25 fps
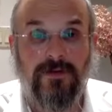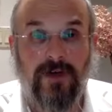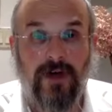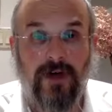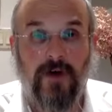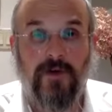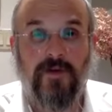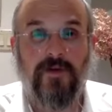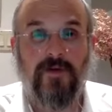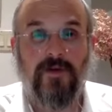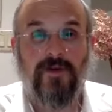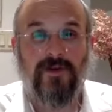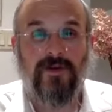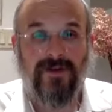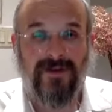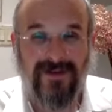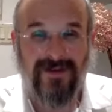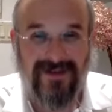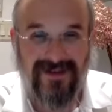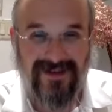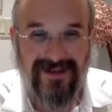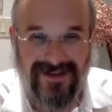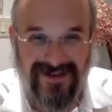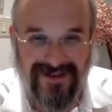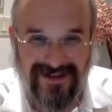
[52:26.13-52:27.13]
of
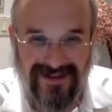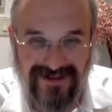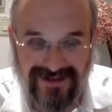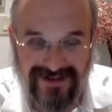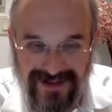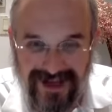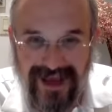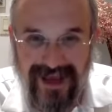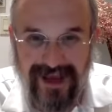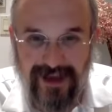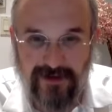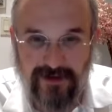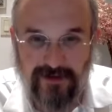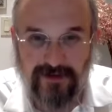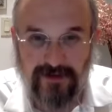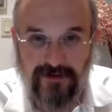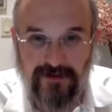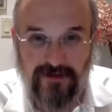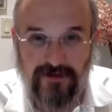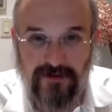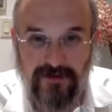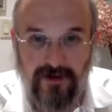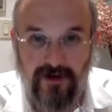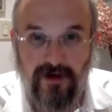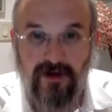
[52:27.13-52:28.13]
stand
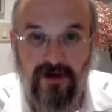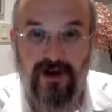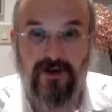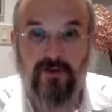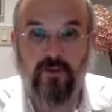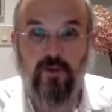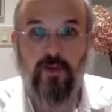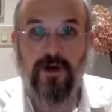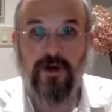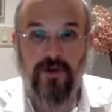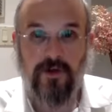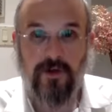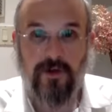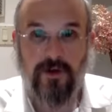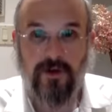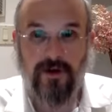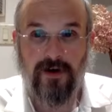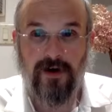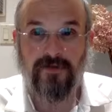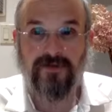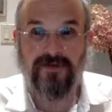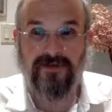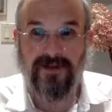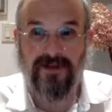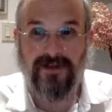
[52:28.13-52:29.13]
on width
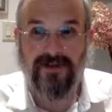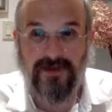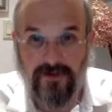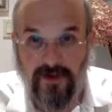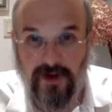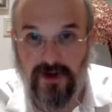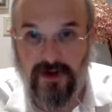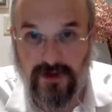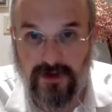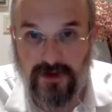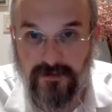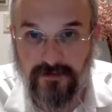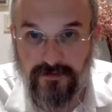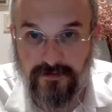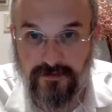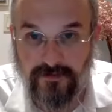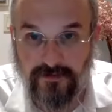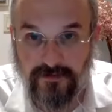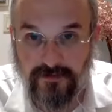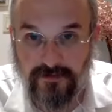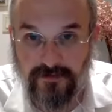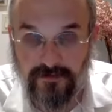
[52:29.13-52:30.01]
of six tvachim,